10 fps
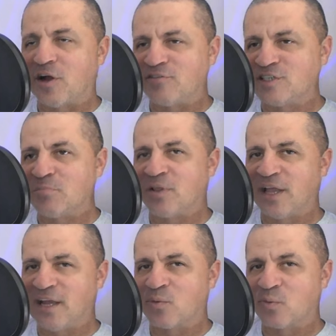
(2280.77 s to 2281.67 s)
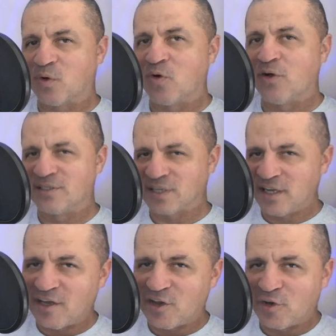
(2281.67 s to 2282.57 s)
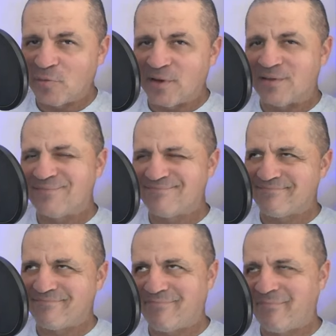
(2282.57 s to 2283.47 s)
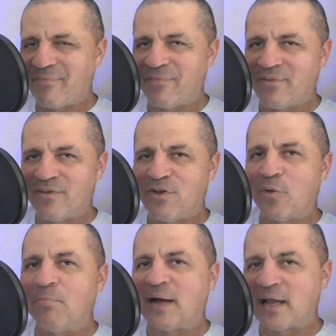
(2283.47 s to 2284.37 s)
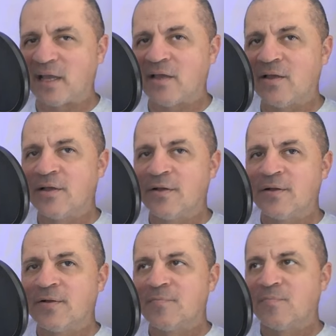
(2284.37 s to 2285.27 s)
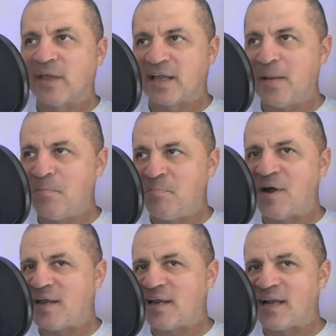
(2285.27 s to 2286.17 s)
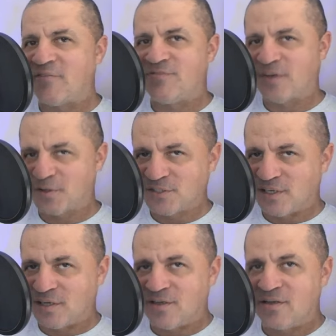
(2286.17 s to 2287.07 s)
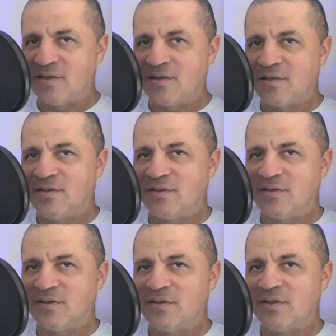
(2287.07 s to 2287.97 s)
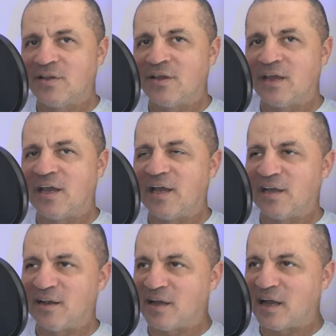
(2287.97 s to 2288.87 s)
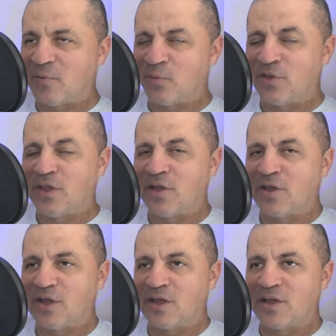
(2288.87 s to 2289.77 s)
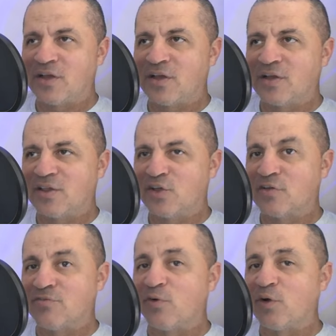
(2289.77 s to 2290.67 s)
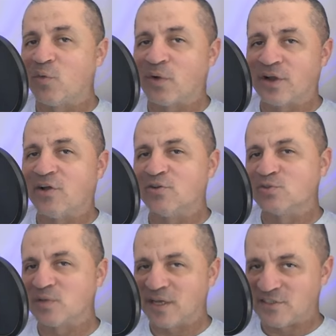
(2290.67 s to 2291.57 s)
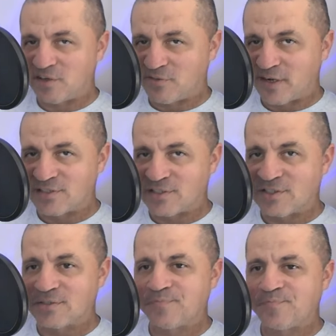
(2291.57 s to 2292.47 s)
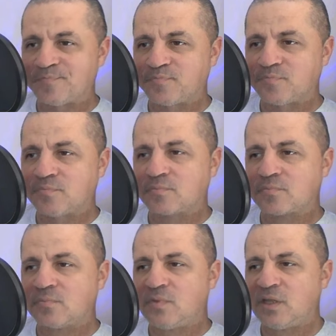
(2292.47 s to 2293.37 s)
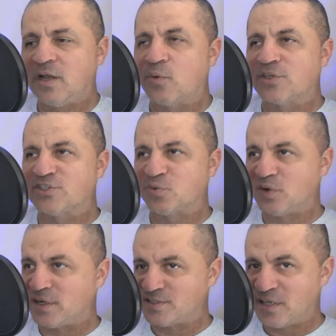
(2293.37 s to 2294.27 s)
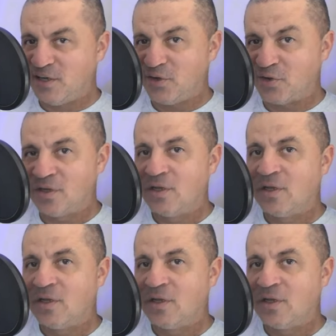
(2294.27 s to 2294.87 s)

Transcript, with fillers: obviously playing a role as a heel but you don't buy it like i bought it i felt it and i'm really looking forward to where it goes with aj francis and rich swann as a heel